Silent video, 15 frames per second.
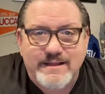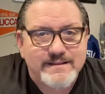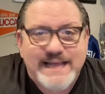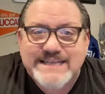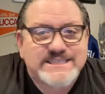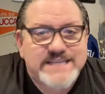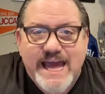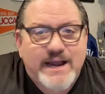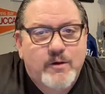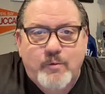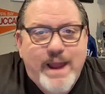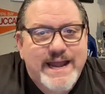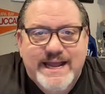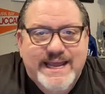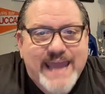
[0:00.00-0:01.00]
that's not a
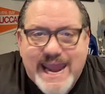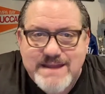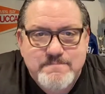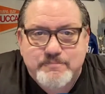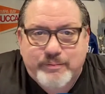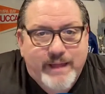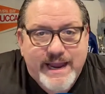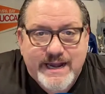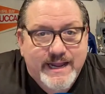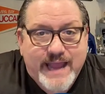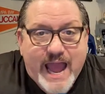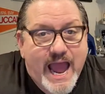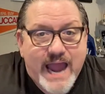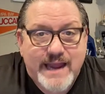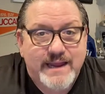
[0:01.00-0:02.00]
way to game plan a
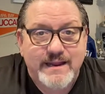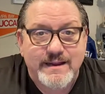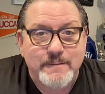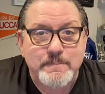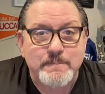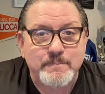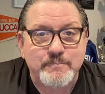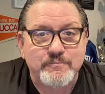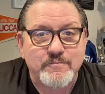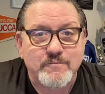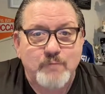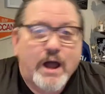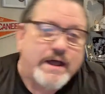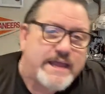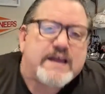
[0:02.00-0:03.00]
guy.
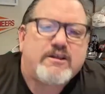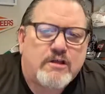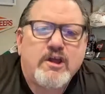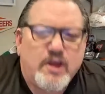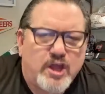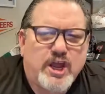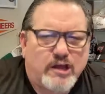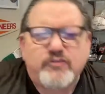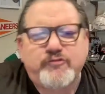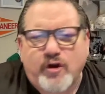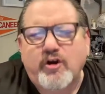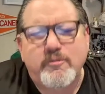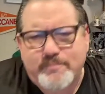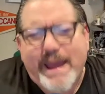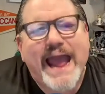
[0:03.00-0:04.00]
Well, he'll he'll
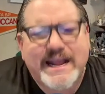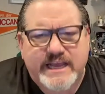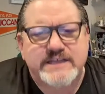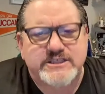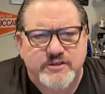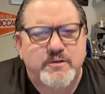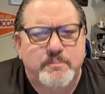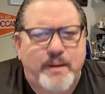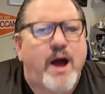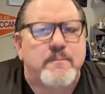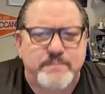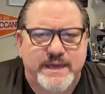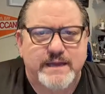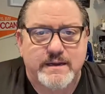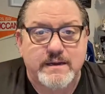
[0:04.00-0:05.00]
turn back into the
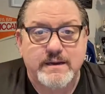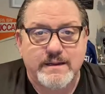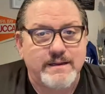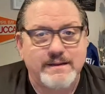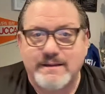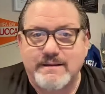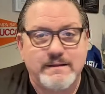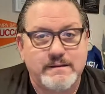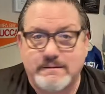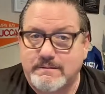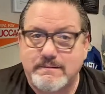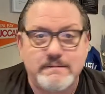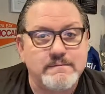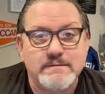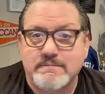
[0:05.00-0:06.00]
pumpkin.
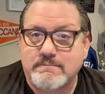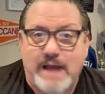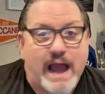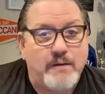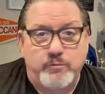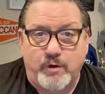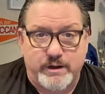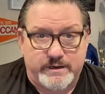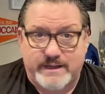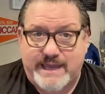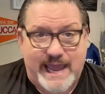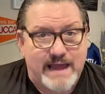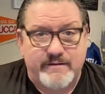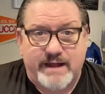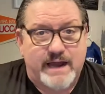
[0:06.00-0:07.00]
I wouldn't
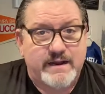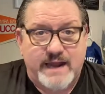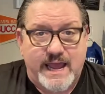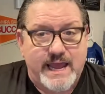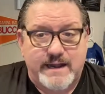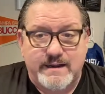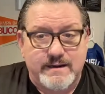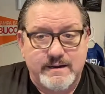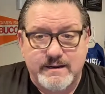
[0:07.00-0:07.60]
count on that.